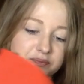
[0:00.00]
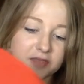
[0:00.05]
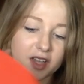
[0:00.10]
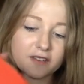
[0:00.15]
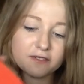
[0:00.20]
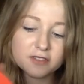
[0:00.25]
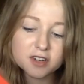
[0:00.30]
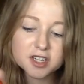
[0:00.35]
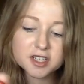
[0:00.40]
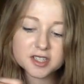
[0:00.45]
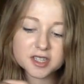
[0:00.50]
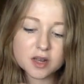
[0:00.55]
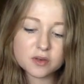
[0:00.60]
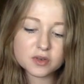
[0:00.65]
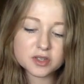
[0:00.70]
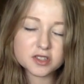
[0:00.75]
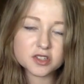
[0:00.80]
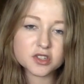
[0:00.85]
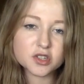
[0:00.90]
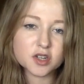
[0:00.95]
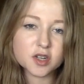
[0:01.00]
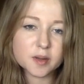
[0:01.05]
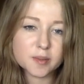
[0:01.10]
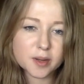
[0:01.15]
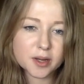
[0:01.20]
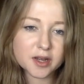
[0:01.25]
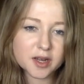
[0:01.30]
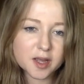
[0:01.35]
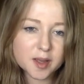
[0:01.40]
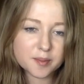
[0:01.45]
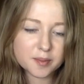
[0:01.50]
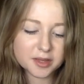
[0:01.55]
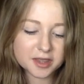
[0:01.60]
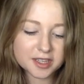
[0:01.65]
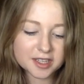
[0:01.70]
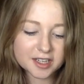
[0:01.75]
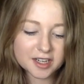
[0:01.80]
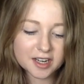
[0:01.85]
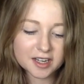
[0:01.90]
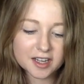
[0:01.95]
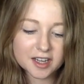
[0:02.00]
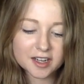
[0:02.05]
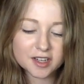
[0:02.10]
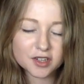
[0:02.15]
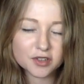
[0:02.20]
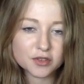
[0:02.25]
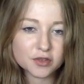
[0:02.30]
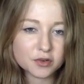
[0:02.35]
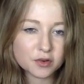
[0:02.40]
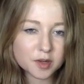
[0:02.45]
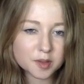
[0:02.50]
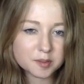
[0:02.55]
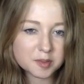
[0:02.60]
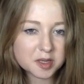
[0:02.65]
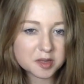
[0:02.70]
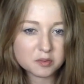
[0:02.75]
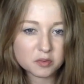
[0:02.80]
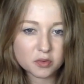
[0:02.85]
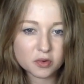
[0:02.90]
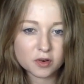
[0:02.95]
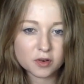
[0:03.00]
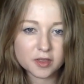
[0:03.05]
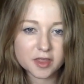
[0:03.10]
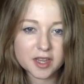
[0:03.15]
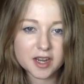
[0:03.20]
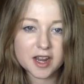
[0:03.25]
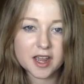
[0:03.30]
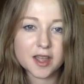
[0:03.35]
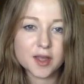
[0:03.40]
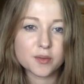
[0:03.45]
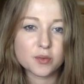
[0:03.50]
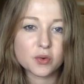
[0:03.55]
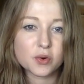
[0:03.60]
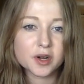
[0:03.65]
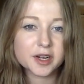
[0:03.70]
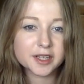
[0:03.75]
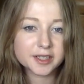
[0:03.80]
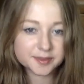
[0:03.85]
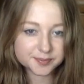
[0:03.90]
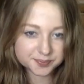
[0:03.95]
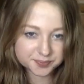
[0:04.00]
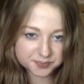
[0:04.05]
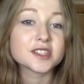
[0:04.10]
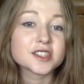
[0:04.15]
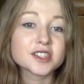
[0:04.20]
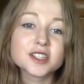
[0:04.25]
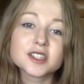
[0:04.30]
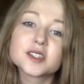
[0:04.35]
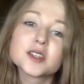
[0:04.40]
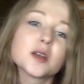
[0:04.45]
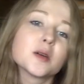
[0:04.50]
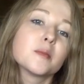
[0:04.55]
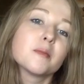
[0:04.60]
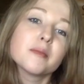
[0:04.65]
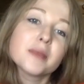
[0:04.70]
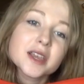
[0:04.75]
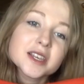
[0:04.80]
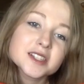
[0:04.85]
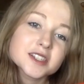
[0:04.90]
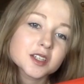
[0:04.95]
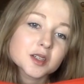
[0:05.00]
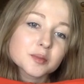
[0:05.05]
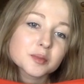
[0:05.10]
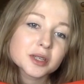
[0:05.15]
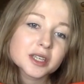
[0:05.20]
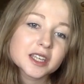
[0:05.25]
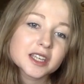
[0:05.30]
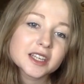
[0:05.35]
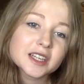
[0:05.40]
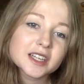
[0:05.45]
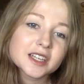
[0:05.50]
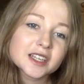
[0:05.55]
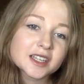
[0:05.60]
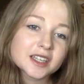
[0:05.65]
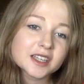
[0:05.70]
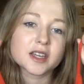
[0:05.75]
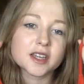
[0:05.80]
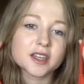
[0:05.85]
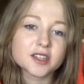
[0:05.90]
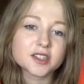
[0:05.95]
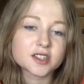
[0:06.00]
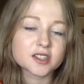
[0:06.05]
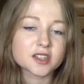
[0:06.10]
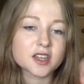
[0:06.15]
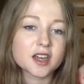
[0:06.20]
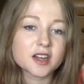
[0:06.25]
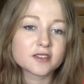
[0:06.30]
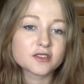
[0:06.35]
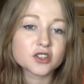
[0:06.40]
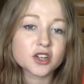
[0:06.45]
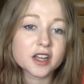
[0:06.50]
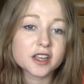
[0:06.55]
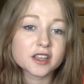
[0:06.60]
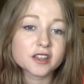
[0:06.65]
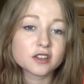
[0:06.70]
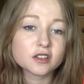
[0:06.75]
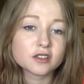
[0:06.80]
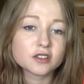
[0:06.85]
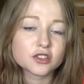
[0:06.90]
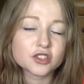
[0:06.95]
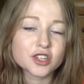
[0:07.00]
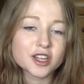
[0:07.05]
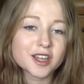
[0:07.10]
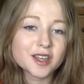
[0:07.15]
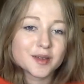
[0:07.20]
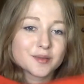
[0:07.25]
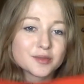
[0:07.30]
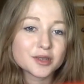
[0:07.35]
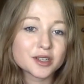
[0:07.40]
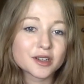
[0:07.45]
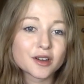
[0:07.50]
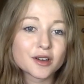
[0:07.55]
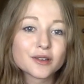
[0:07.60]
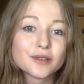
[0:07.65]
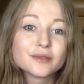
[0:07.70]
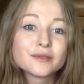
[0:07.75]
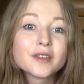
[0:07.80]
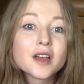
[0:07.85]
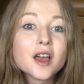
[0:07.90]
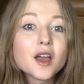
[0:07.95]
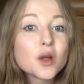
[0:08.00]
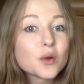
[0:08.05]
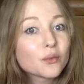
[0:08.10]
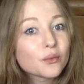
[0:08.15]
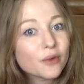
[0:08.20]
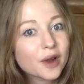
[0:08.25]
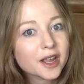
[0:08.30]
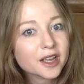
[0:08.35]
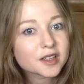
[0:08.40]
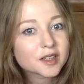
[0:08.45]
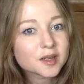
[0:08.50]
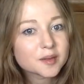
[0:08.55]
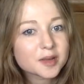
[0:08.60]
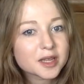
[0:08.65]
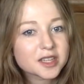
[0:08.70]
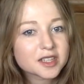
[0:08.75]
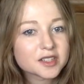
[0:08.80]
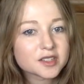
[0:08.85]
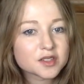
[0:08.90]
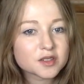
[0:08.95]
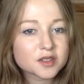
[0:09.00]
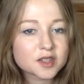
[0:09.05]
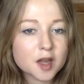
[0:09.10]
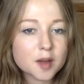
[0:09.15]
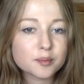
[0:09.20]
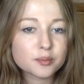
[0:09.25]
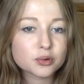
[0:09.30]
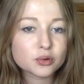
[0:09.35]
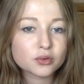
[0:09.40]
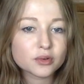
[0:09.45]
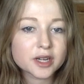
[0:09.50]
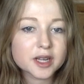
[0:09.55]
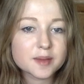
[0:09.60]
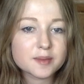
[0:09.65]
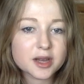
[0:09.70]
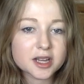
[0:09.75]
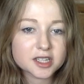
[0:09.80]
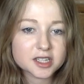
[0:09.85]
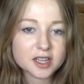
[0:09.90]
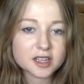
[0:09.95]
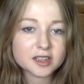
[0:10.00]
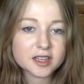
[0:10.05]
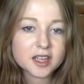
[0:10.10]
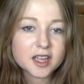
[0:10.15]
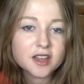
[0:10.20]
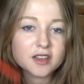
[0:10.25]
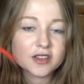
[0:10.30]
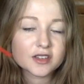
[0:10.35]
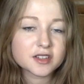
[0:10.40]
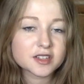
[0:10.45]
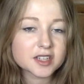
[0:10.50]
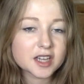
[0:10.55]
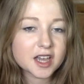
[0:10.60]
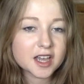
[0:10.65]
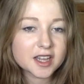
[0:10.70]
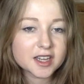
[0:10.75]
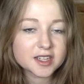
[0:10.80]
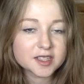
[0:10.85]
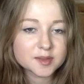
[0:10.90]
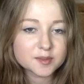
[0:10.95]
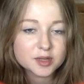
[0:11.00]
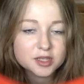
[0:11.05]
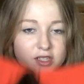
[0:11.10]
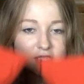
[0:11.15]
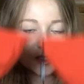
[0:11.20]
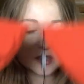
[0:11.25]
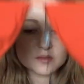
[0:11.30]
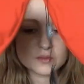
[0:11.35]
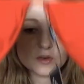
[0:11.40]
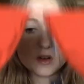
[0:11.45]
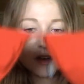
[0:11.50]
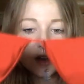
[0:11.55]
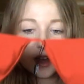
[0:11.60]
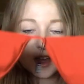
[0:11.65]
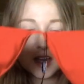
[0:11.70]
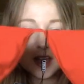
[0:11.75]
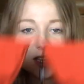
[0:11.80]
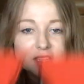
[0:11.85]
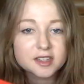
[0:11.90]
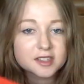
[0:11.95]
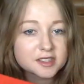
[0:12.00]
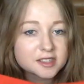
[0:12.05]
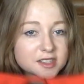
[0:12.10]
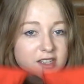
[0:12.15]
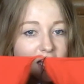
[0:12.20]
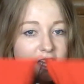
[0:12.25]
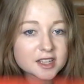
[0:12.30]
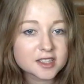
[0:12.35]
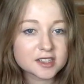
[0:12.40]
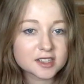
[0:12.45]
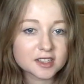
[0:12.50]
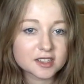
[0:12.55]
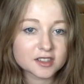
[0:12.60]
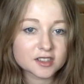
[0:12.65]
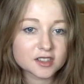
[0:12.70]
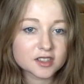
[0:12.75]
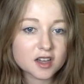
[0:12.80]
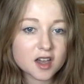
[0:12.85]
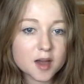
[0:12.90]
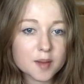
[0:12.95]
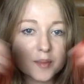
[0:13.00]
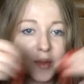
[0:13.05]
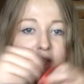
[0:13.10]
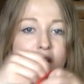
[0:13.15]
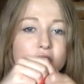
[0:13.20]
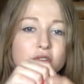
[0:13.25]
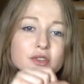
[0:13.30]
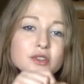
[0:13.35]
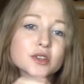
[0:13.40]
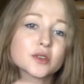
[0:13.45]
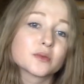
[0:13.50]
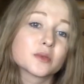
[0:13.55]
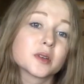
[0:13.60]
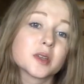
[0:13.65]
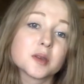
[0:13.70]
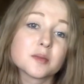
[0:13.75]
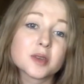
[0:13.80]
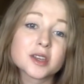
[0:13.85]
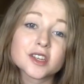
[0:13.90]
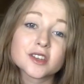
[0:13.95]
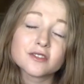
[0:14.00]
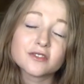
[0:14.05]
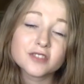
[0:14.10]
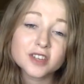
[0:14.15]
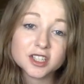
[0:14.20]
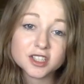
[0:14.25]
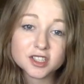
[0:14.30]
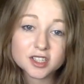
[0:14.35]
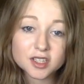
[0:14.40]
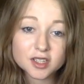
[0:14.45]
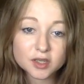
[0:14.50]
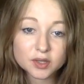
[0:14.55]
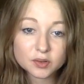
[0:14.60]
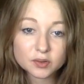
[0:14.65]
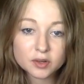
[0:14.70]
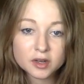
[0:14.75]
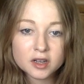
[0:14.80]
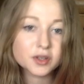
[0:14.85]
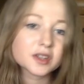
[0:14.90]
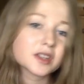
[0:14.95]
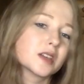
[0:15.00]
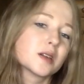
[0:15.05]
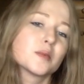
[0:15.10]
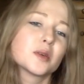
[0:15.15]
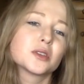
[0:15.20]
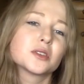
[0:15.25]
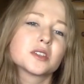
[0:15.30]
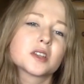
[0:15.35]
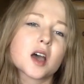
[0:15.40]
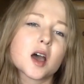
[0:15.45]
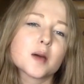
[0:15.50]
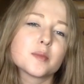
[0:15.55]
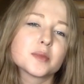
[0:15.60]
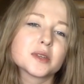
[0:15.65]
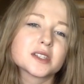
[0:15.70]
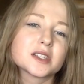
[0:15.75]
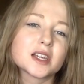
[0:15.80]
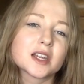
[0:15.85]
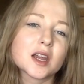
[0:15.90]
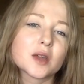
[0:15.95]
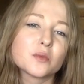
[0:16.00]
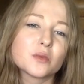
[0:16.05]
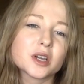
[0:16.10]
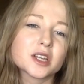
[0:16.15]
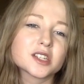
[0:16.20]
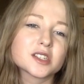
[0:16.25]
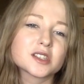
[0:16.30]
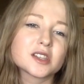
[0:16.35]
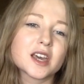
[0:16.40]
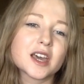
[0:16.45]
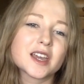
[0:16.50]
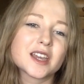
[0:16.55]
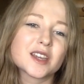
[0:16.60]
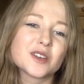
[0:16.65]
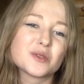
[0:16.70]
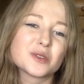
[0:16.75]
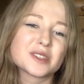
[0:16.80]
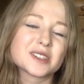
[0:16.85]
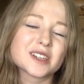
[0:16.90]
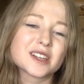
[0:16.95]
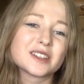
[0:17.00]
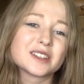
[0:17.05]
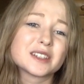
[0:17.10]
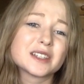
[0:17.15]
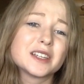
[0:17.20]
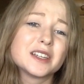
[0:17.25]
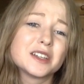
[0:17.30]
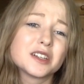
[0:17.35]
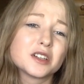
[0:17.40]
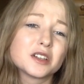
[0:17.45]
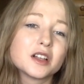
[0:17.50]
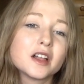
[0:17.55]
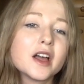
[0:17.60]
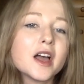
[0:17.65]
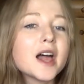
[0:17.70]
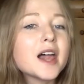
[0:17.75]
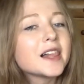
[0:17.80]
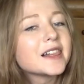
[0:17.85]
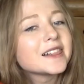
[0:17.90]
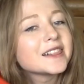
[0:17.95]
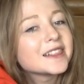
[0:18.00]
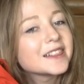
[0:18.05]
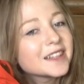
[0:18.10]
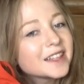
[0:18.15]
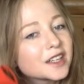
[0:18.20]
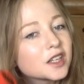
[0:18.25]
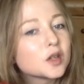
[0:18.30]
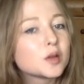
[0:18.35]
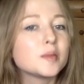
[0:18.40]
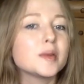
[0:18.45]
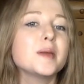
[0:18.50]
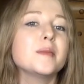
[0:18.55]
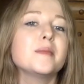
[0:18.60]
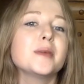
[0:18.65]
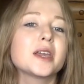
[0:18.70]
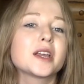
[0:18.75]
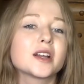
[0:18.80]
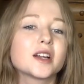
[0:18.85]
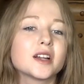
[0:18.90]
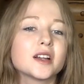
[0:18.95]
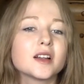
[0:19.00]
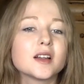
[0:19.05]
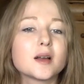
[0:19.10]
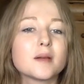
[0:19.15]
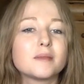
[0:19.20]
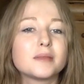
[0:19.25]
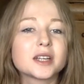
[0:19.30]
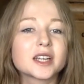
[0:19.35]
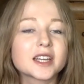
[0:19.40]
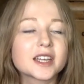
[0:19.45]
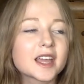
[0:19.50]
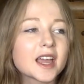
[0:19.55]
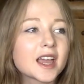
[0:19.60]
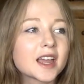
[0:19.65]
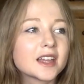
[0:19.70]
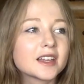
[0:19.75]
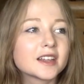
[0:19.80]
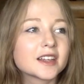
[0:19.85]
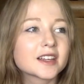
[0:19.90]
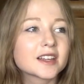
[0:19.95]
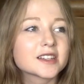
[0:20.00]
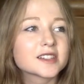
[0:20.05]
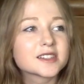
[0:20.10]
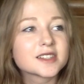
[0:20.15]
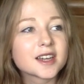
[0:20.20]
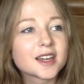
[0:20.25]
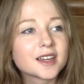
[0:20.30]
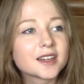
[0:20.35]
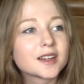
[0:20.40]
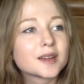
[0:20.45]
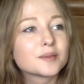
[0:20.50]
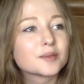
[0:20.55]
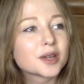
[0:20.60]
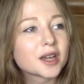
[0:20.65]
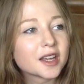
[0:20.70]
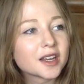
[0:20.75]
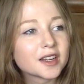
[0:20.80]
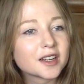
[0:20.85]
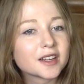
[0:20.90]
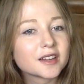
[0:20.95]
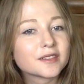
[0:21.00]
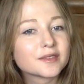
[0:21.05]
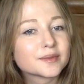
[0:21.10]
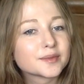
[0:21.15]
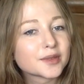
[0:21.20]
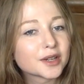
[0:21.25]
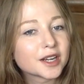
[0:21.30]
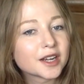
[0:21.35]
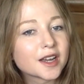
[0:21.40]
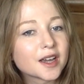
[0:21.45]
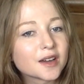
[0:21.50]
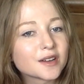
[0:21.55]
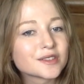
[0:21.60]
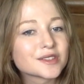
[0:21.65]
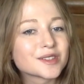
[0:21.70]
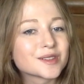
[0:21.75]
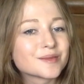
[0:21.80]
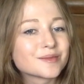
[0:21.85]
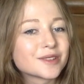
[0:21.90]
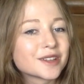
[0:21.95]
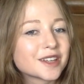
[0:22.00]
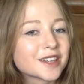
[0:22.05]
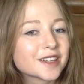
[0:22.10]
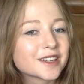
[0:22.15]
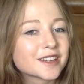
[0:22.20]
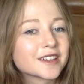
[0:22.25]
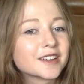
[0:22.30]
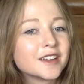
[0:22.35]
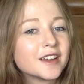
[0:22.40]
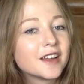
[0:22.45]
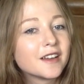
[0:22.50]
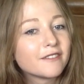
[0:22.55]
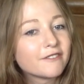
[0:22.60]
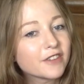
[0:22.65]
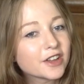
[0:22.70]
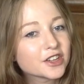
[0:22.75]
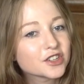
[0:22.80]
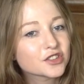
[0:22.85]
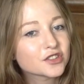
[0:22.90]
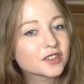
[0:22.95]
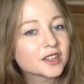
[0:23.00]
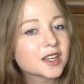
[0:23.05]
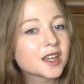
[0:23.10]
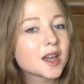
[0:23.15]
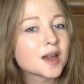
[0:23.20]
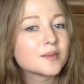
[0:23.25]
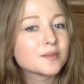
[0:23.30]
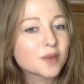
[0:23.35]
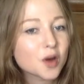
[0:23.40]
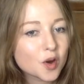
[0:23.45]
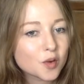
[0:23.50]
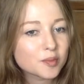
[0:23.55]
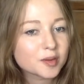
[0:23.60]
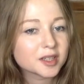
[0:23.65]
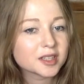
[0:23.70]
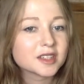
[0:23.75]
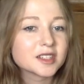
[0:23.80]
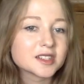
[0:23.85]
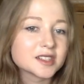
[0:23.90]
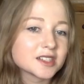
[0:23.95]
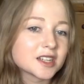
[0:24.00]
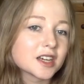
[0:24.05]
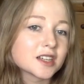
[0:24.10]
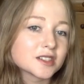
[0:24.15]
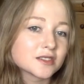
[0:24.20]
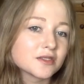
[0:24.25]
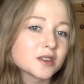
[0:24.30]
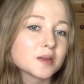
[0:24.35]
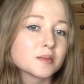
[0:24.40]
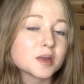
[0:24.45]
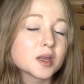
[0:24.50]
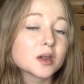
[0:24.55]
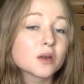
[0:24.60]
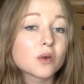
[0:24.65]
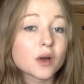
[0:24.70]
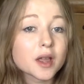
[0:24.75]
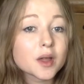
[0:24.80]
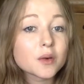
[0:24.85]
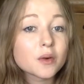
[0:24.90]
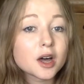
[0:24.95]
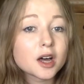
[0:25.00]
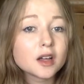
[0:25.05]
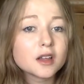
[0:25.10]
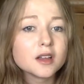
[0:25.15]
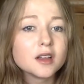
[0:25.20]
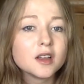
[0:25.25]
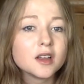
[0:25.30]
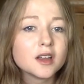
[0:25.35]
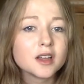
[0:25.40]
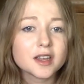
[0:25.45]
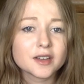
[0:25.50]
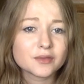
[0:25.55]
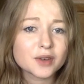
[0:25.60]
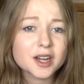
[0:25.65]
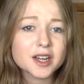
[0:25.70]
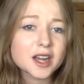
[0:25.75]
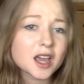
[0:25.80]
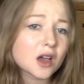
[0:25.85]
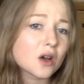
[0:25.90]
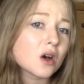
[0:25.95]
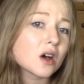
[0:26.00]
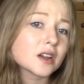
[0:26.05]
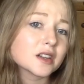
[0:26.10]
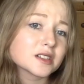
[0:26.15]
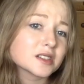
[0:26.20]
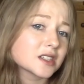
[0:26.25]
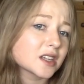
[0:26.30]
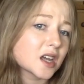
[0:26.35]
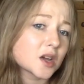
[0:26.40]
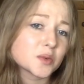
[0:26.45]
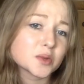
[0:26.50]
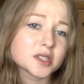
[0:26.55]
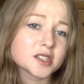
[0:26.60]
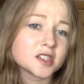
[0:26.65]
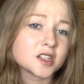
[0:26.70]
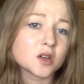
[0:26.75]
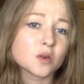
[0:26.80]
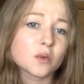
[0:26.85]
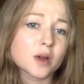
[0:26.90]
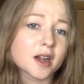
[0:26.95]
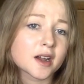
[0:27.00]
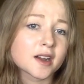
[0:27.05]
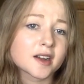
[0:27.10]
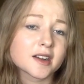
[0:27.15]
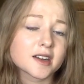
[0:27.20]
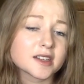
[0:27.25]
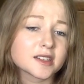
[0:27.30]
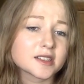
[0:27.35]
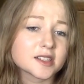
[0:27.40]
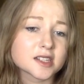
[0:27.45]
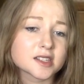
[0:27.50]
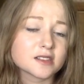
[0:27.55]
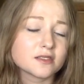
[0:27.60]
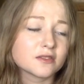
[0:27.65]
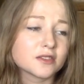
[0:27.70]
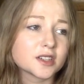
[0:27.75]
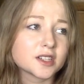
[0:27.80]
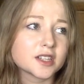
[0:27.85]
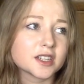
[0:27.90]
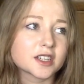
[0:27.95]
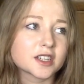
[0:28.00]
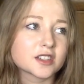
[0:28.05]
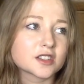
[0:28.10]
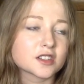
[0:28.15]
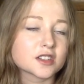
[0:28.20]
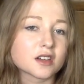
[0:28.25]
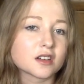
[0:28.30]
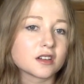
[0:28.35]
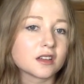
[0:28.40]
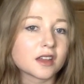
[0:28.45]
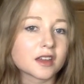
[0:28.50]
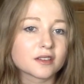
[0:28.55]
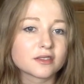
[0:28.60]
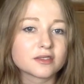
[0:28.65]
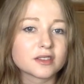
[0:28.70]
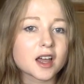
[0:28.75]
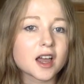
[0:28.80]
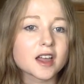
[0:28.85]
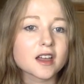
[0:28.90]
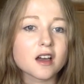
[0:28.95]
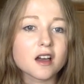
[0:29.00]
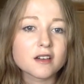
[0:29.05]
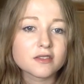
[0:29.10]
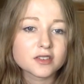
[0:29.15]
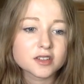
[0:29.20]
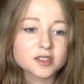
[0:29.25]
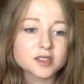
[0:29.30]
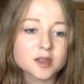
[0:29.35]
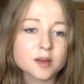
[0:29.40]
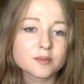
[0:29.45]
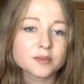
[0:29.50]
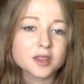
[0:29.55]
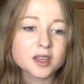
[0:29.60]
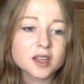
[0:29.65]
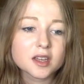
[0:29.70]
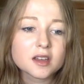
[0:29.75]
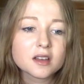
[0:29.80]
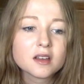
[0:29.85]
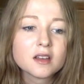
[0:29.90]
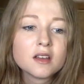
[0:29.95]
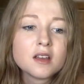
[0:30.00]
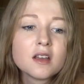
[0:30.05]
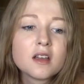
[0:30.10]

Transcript: At first I wasn't sure about it, but then it kind of grew on me the more that I wore it. It's just a basic bikini, it's just kind of triangular shape, you know. Regular bathing suit top pretty much. I like how you can tie it as much as you want at the sides and at the top so you can really make it fit to you. Only thing about the top is that I wish that it was a little, little bit bigger, but again, like I said, I'm cutting right now, so I'm like, eventually I'm hoping this does fit me quite well. Right now, honestly, I would still wear it. It doesn't feel like it's gonna like fly off or something.